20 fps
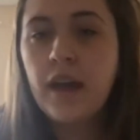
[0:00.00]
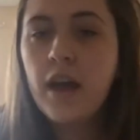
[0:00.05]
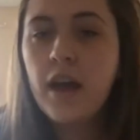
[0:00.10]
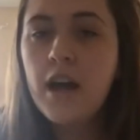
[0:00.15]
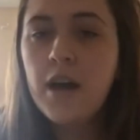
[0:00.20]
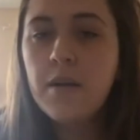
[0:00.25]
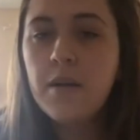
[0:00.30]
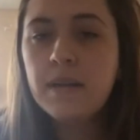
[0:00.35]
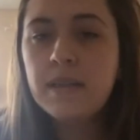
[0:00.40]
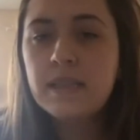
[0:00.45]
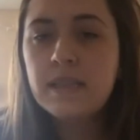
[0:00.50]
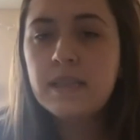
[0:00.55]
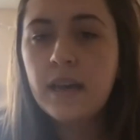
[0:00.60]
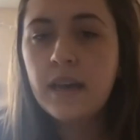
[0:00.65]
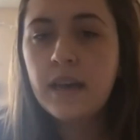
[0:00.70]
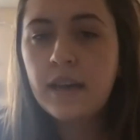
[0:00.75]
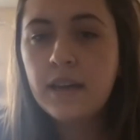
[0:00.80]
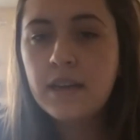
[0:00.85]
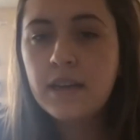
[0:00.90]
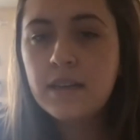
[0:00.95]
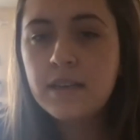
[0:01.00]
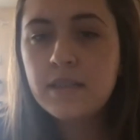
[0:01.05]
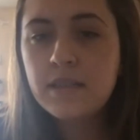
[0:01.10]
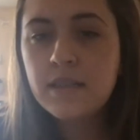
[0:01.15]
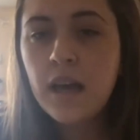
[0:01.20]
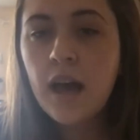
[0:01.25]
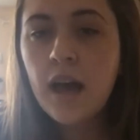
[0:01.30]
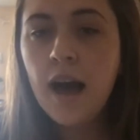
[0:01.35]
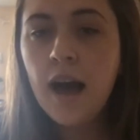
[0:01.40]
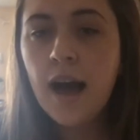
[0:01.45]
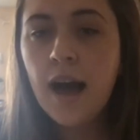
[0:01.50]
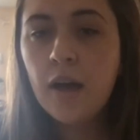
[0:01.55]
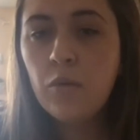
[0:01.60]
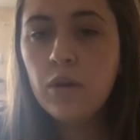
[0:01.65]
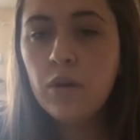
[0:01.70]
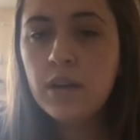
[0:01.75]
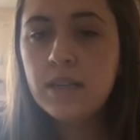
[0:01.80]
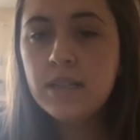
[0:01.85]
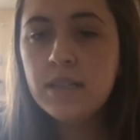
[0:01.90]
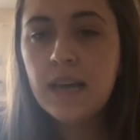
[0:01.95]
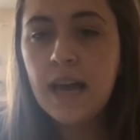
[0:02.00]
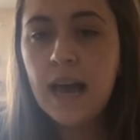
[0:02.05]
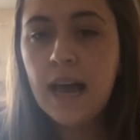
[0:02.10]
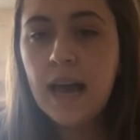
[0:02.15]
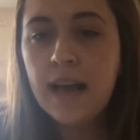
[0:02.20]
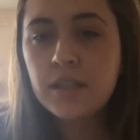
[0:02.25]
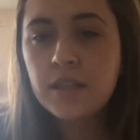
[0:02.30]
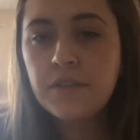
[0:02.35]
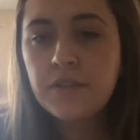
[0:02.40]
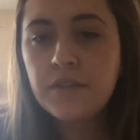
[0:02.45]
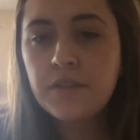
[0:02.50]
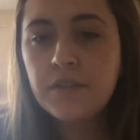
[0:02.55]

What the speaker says: It says, I want to ask for